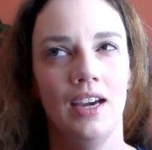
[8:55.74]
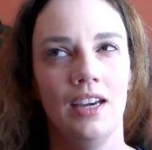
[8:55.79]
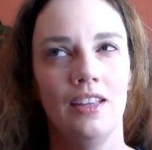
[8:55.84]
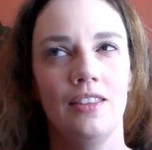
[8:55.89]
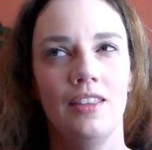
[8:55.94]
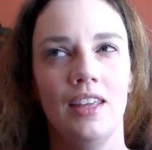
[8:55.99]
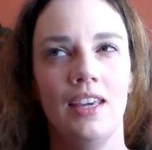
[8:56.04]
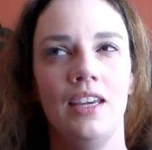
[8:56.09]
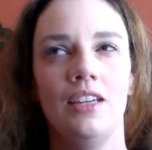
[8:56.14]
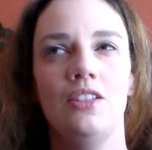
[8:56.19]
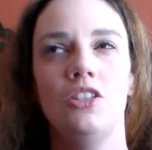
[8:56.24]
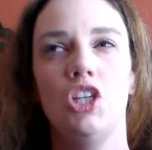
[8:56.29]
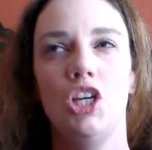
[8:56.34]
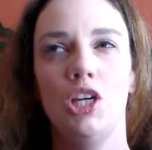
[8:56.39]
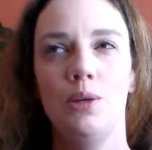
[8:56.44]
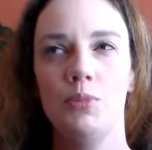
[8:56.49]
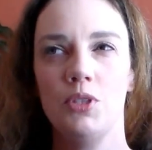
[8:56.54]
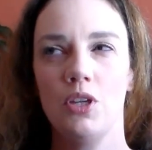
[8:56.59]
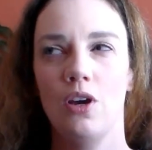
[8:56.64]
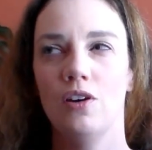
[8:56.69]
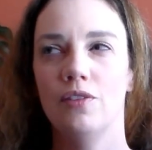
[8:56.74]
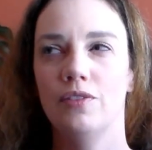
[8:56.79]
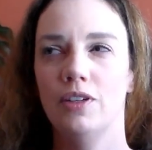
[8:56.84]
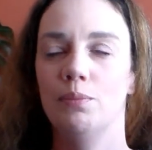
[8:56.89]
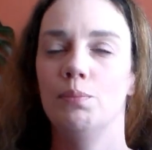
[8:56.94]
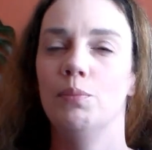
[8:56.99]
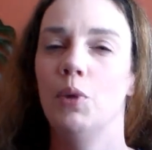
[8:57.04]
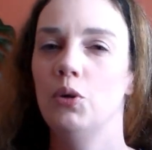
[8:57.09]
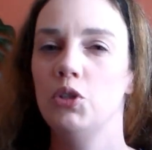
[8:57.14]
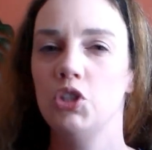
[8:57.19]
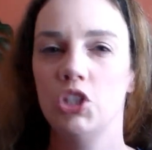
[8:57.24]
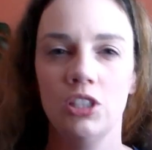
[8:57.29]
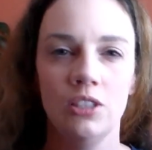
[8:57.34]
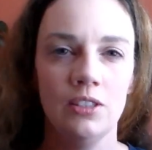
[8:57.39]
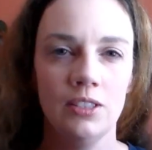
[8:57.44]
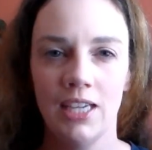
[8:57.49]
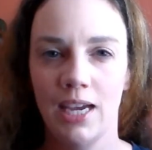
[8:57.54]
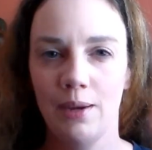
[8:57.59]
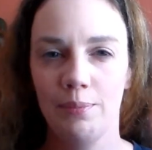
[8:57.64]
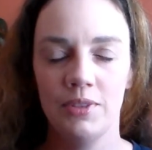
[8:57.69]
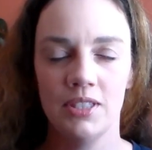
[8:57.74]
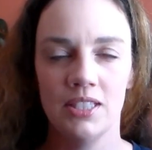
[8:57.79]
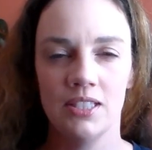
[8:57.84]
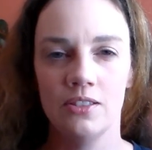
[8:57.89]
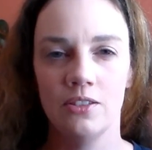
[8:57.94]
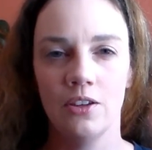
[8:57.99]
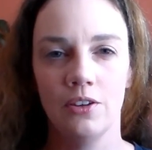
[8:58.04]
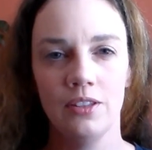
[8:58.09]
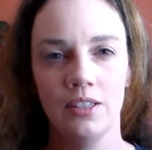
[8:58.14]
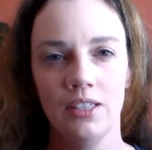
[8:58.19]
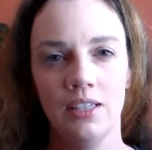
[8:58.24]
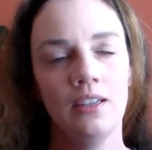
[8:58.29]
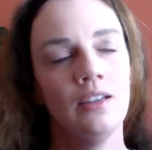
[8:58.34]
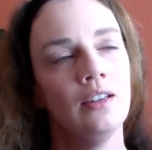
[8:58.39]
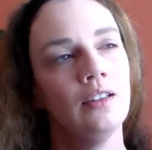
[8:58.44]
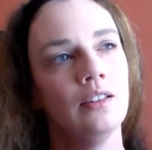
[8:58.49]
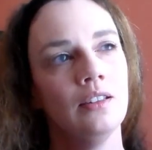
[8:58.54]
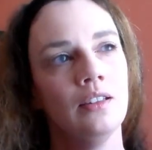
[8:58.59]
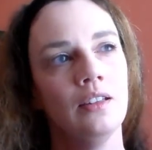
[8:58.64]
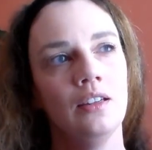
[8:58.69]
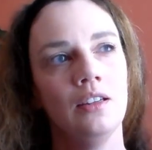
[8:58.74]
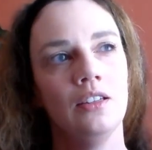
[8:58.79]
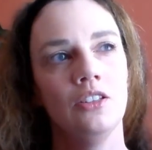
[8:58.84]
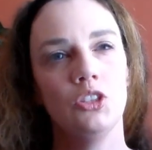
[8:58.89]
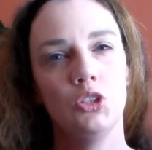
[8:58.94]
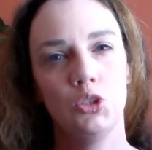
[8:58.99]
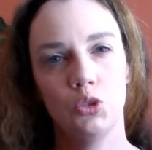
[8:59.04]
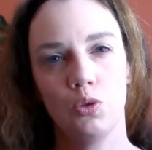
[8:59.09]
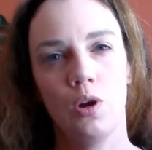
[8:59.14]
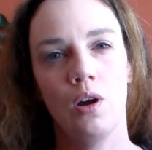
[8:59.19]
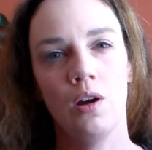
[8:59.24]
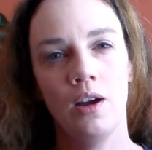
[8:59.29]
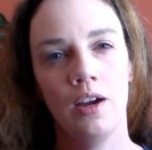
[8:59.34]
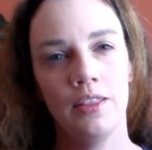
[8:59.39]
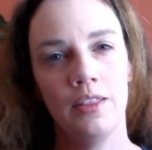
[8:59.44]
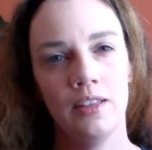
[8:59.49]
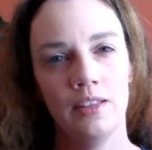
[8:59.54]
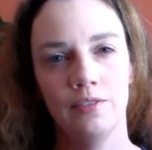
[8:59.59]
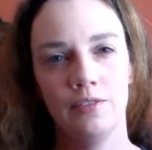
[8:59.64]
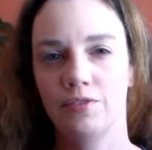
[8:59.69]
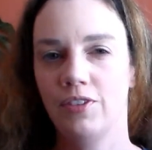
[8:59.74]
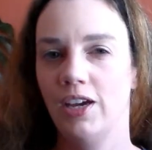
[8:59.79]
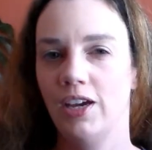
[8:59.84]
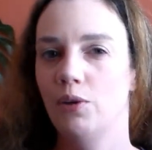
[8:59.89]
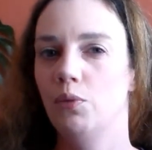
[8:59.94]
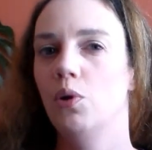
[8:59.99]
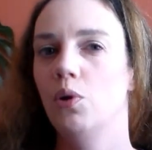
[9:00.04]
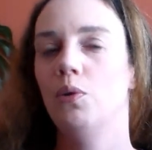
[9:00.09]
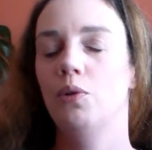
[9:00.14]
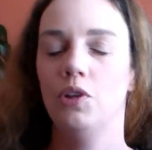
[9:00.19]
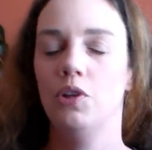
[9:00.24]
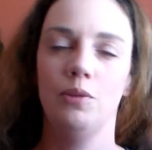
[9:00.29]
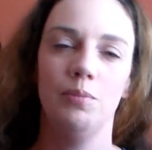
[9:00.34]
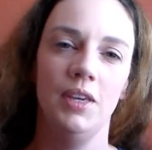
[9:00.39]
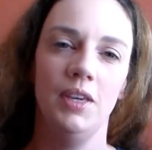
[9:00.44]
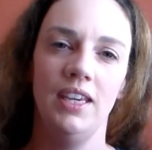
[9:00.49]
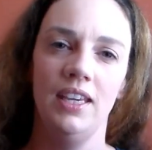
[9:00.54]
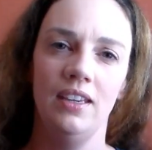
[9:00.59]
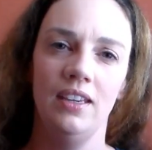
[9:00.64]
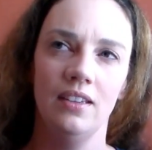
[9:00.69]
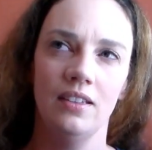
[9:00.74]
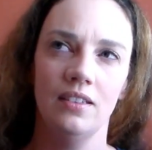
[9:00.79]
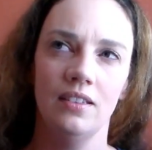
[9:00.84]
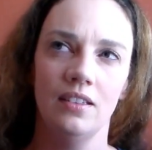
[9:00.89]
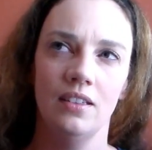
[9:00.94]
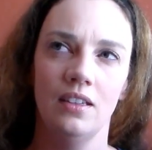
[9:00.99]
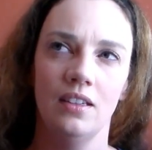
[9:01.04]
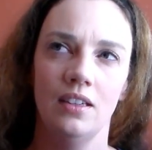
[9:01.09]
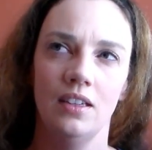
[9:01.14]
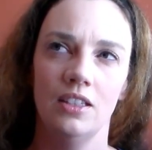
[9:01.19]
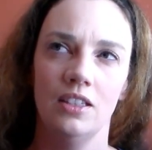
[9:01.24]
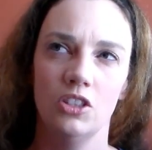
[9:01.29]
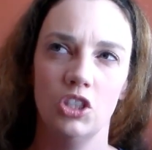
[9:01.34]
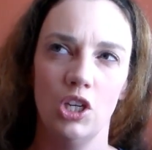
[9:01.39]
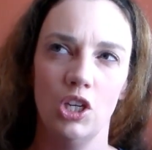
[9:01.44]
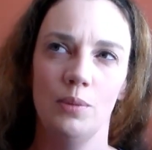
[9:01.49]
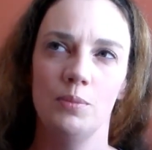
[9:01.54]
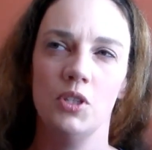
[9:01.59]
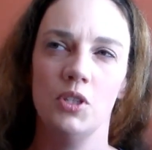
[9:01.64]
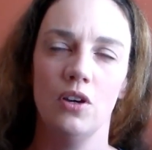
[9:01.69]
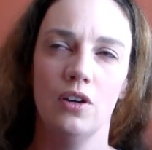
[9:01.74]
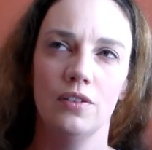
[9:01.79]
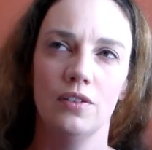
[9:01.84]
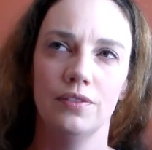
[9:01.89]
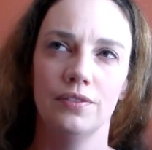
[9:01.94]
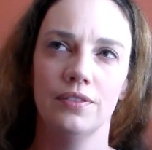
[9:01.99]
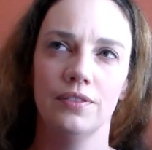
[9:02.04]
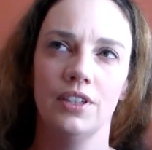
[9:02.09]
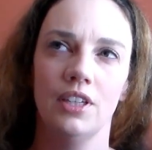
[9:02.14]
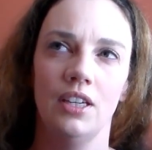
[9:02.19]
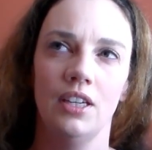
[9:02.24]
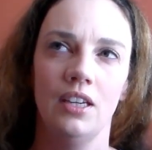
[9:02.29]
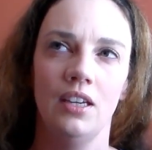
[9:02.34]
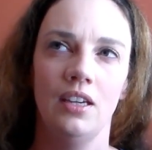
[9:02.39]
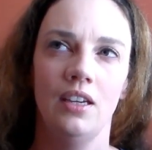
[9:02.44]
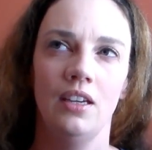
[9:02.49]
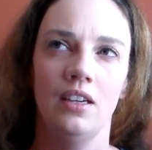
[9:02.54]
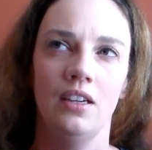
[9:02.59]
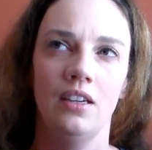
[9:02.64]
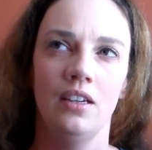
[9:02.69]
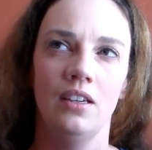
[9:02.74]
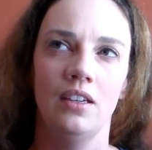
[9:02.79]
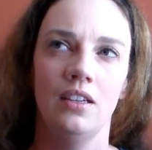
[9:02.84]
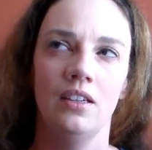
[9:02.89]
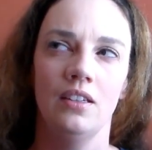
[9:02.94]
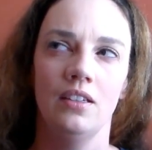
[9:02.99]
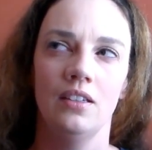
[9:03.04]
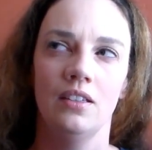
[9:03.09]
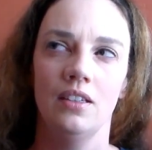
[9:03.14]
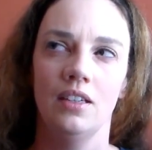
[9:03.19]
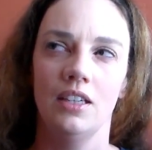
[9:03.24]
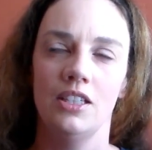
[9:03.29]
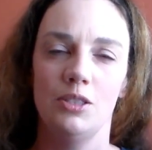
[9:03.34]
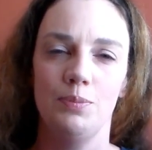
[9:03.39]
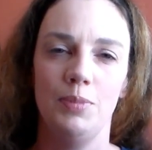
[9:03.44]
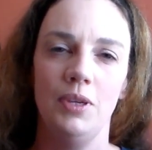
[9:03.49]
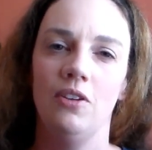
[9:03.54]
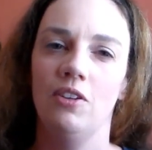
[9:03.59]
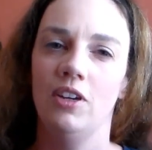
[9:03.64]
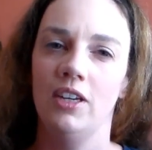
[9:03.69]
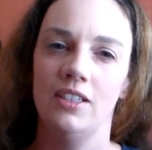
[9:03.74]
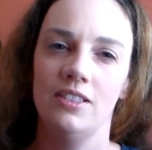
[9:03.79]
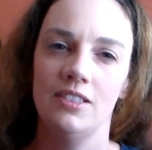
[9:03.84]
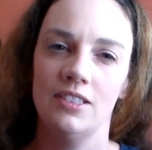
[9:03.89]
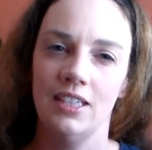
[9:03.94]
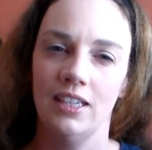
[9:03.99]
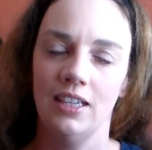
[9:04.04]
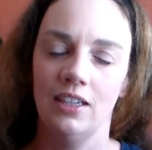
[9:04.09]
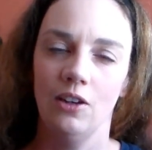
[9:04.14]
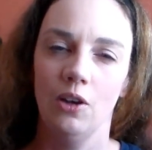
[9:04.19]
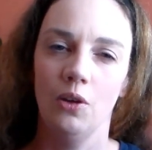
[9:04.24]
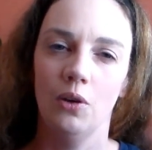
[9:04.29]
I think in terms of emotional depth, there's nothing stronger than Fire Walk With Me in terms of experiencing